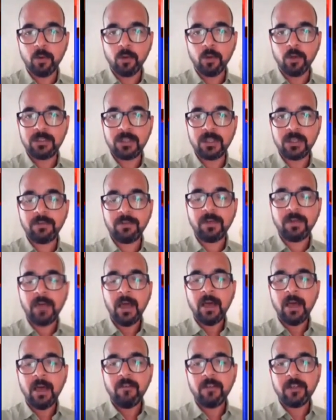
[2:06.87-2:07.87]
uh,
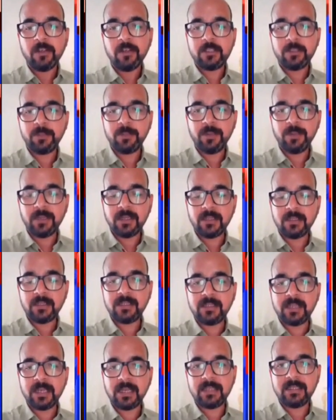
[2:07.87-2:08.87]
ammunition and explosive,
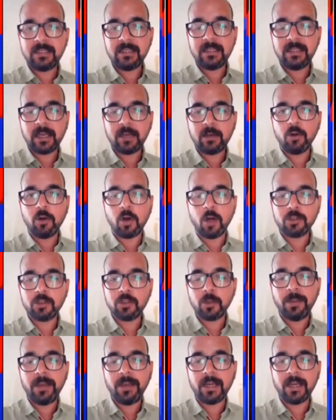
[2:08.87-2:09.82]
which means that they